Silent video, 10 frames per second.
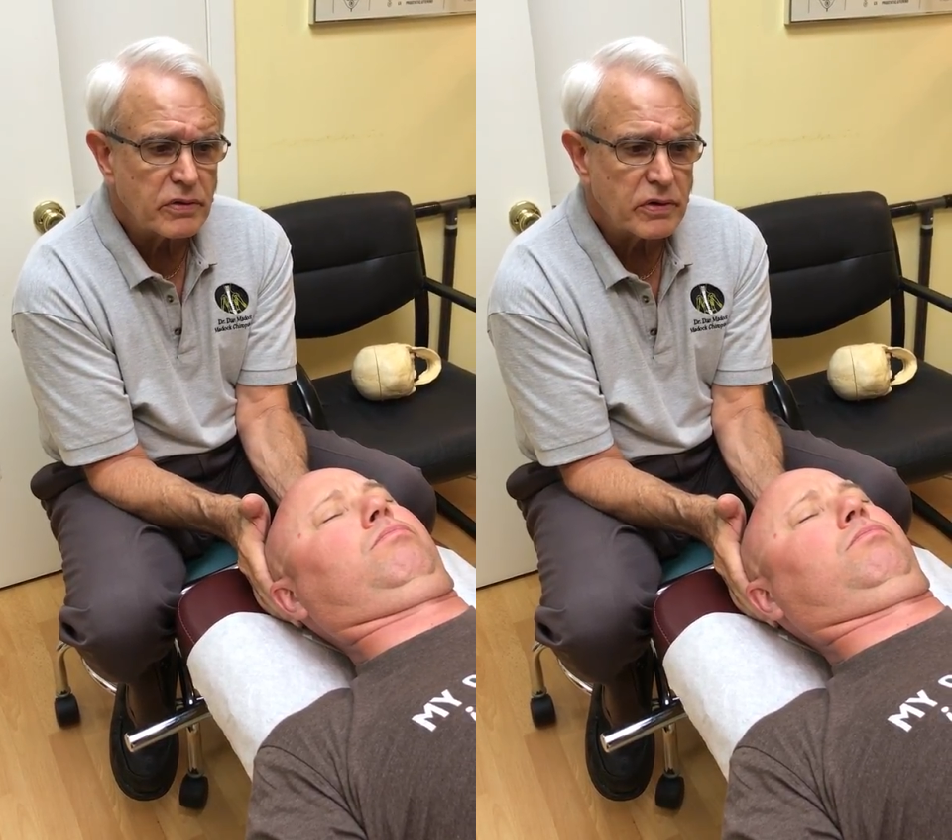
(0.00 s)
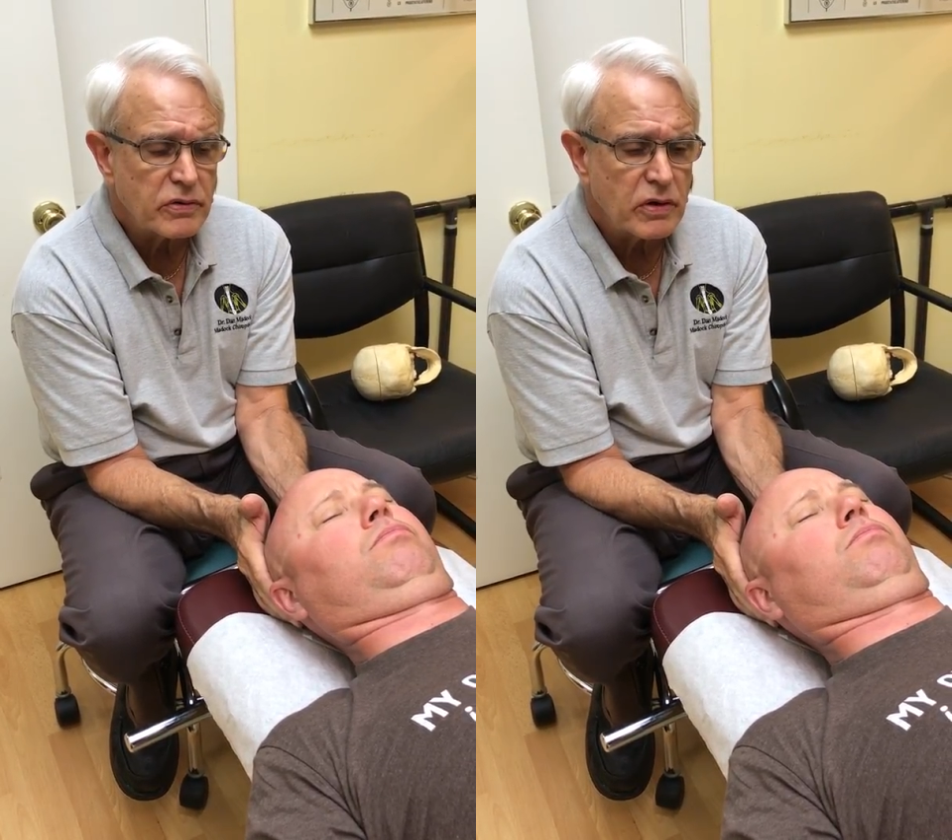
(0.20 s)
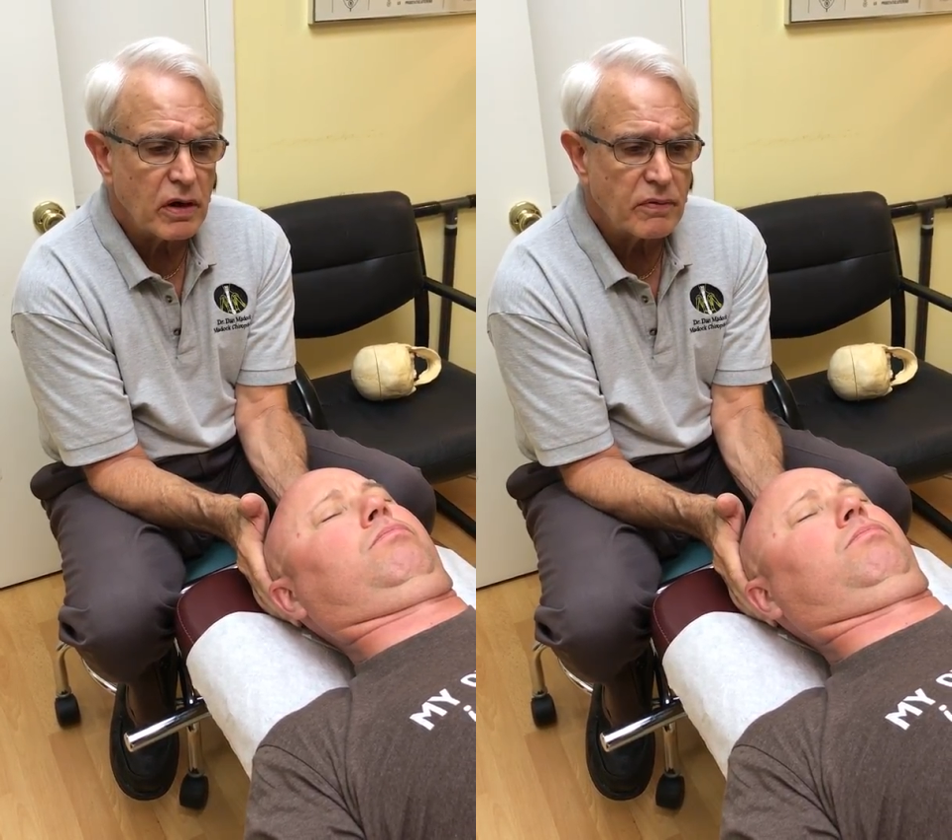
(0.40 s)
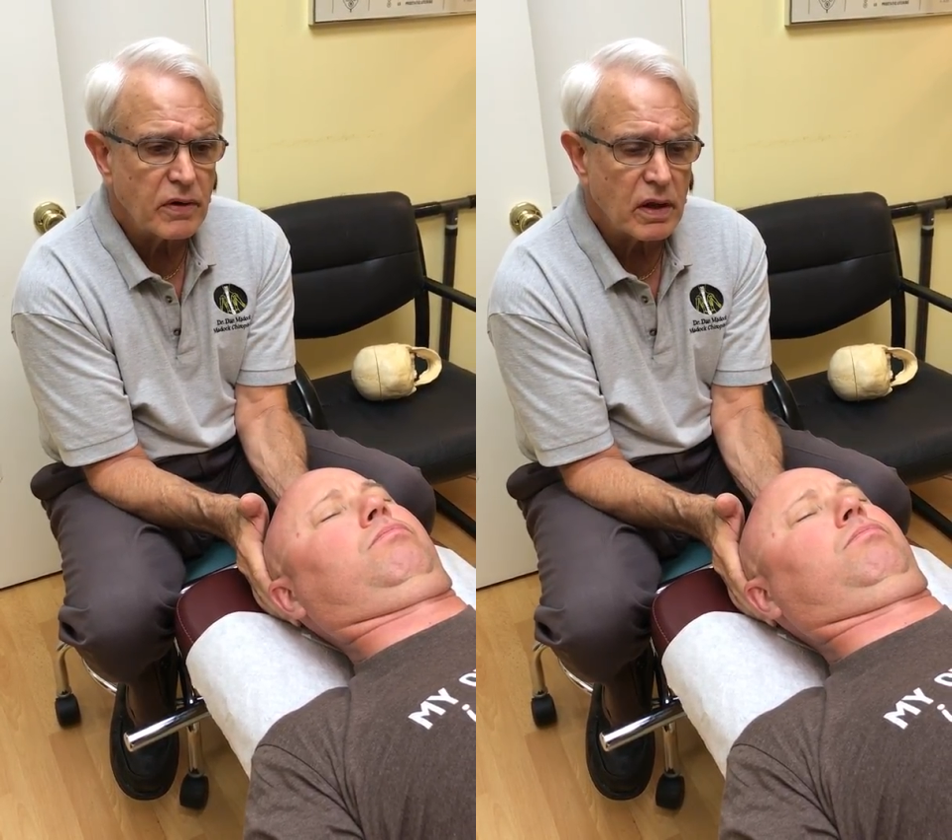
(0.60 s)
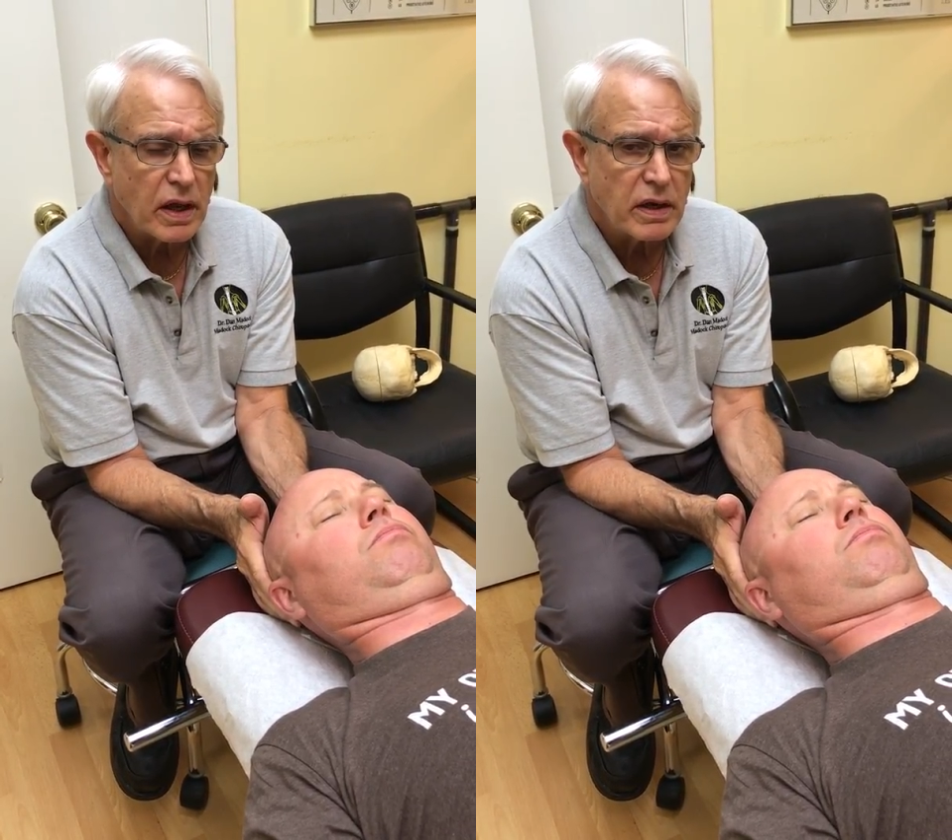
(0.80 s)
just enough
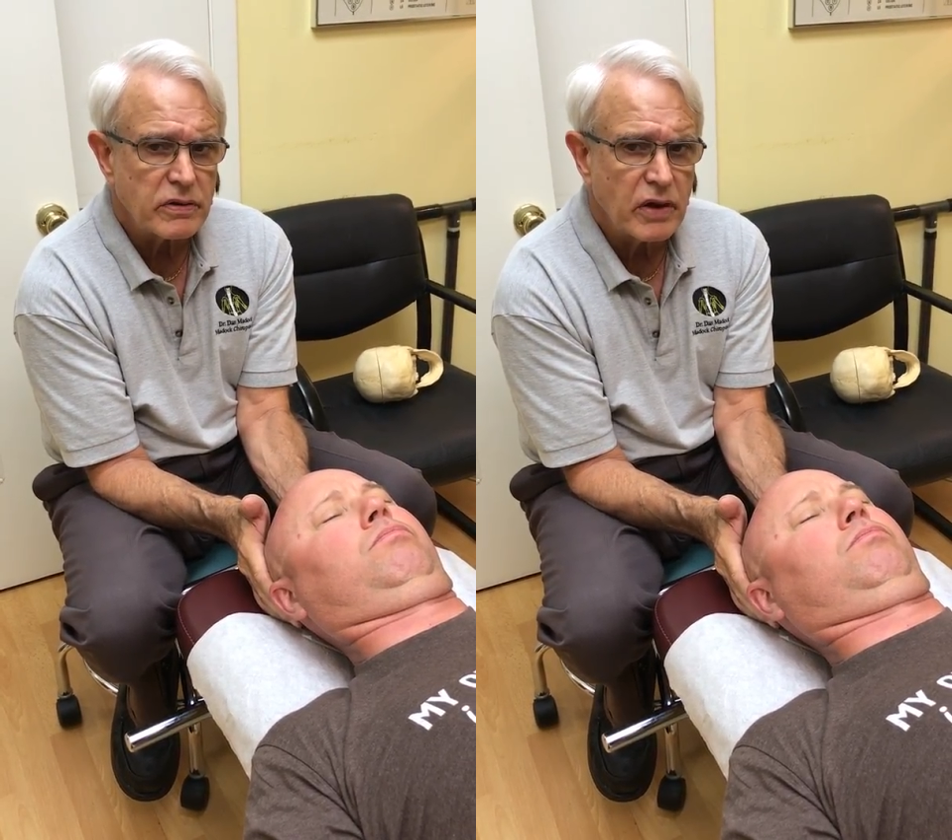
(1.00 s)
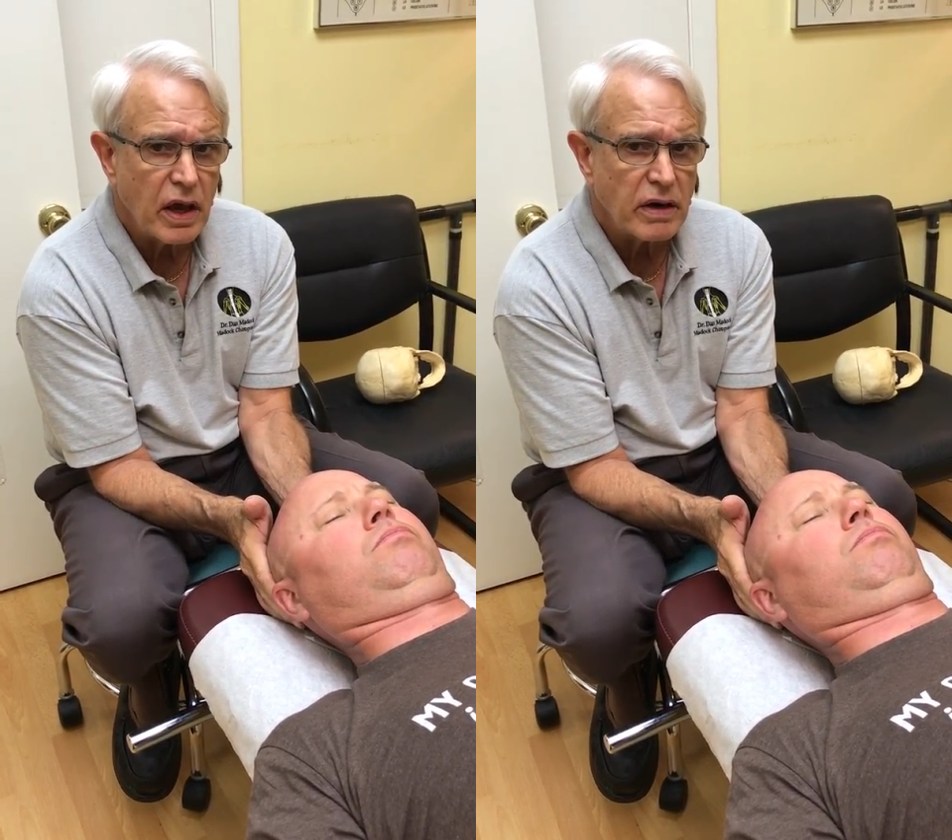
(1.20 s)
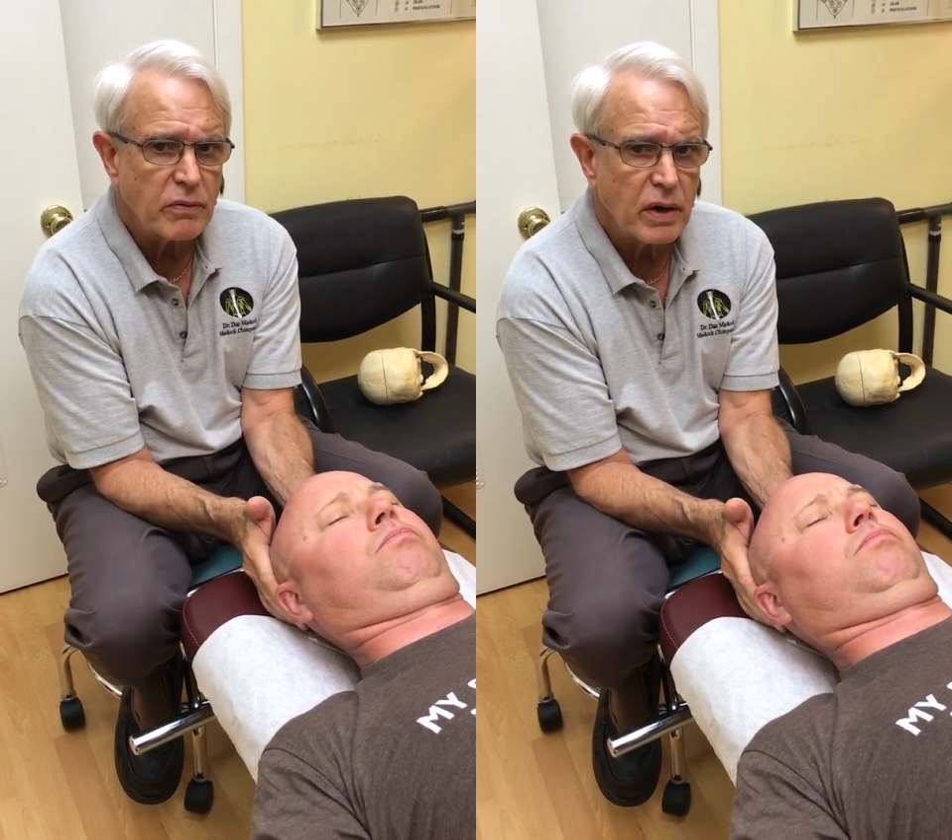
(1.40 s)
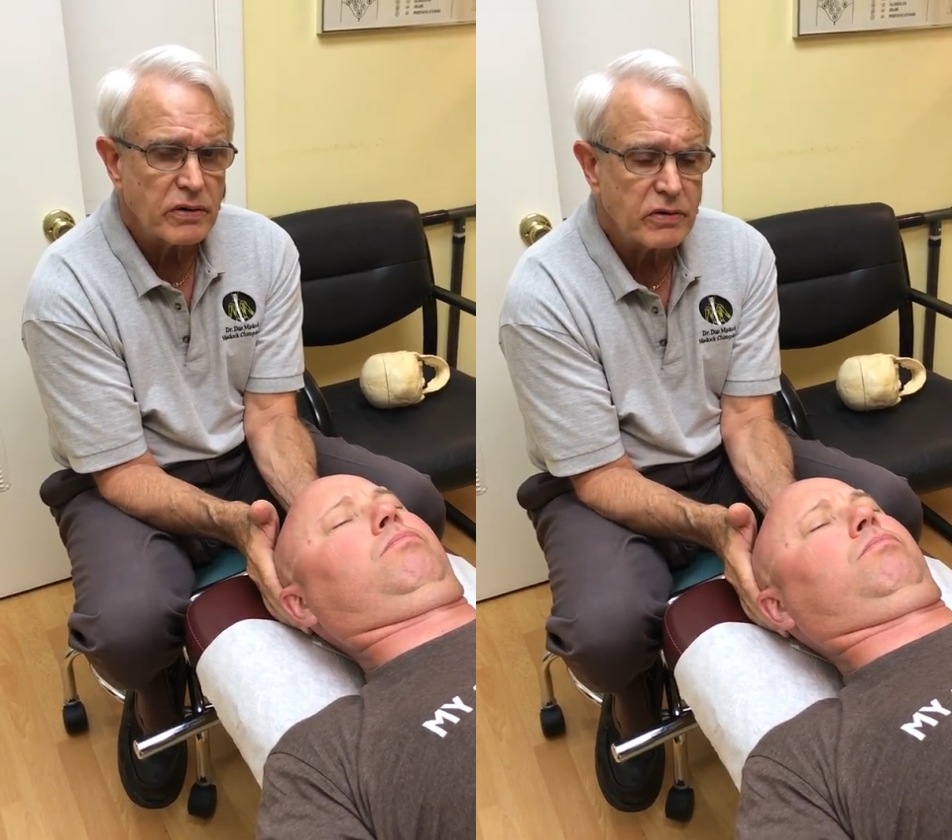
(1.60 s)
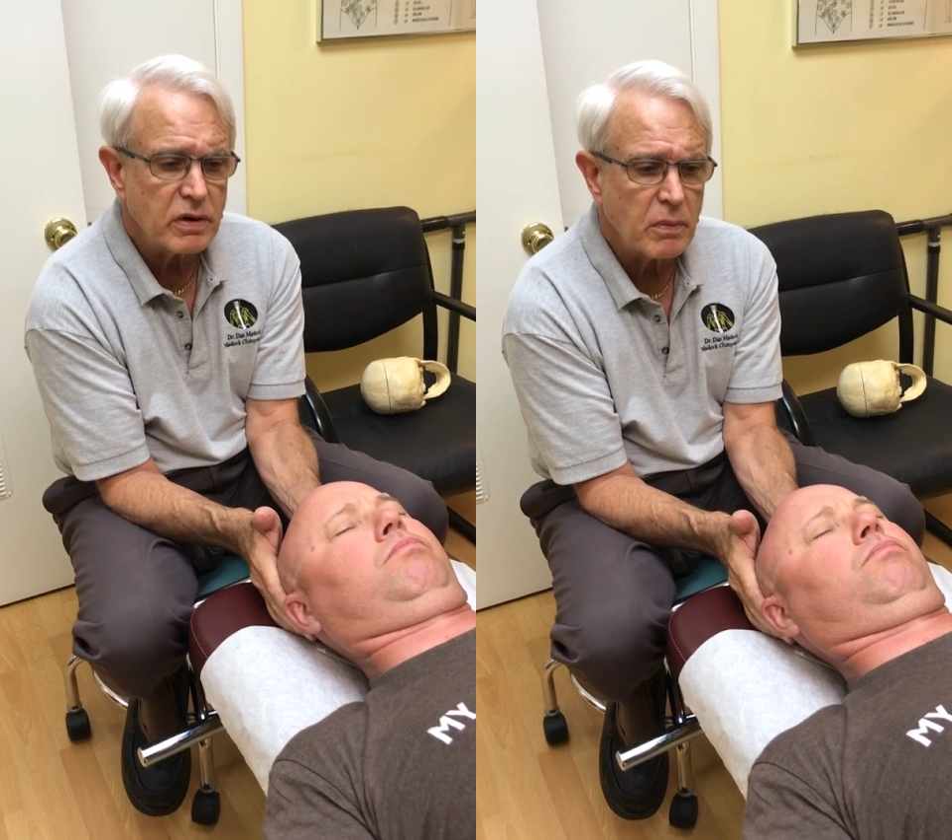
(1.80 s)
to let his head
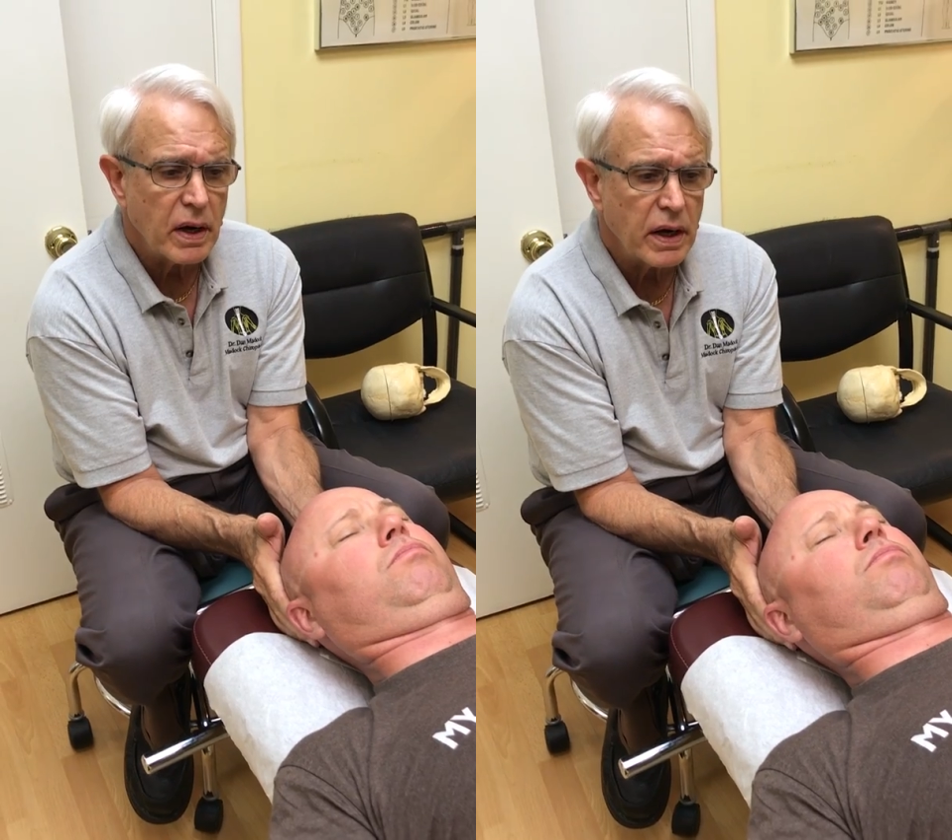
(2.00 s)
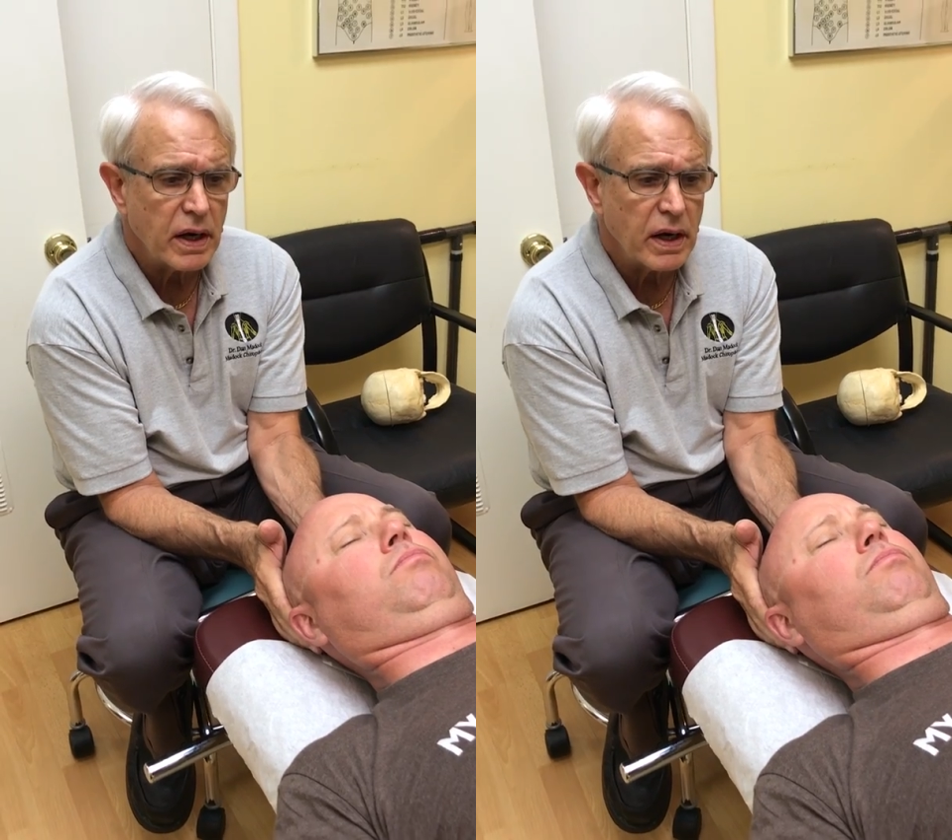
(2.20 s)
rest in my